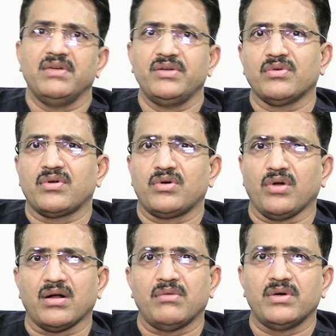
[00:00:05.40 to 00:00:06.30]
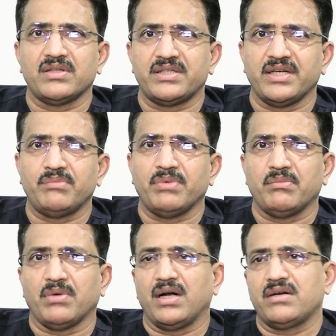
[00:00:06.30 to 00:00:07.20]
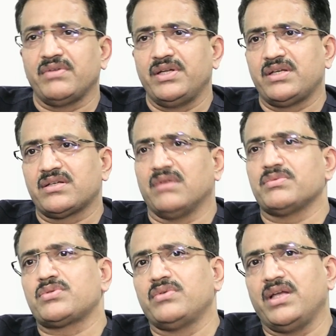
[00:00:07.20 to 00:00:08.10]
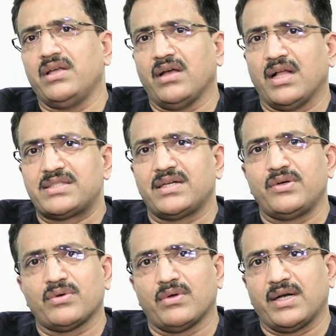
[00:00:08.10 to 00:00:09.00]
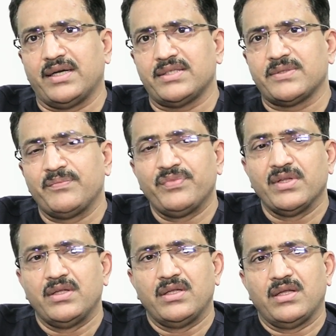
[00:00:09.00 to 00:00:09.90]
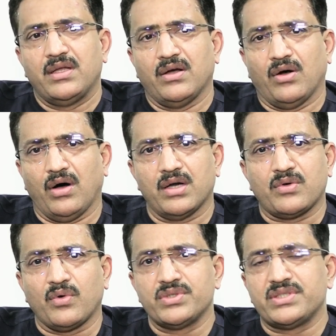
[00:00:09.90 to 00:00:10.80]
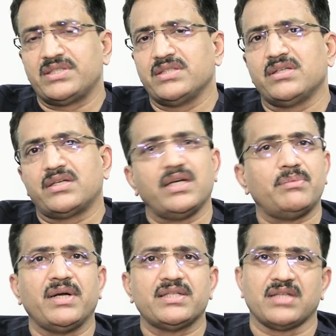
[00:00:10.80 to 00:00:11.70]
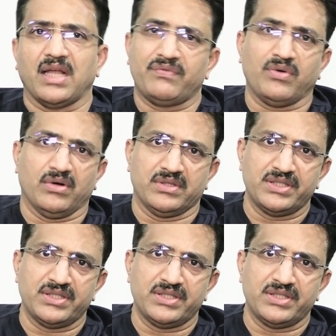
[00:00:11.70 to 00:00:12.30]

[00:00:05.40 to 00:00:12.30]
when you talk about the treatment part, when it comes to ulcerative colitis or Crohn's disease, the treatment is lifelong.